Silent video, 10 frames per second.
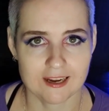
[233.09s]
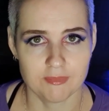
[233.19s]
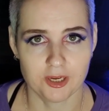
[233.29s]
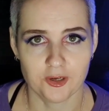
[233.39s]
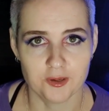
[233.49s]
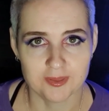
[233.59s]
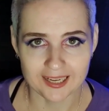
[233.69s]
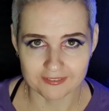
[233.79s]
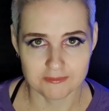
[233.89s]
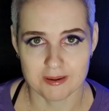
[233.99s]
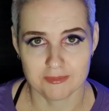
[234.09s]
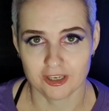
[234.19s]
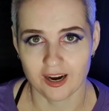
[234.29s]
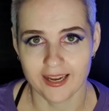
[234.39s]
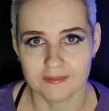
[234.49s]
coming home and having mum
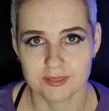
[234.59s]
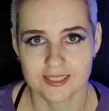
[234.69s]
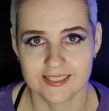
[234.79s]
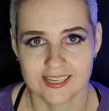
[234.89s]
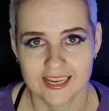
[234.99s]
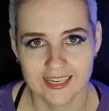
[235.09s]
crying because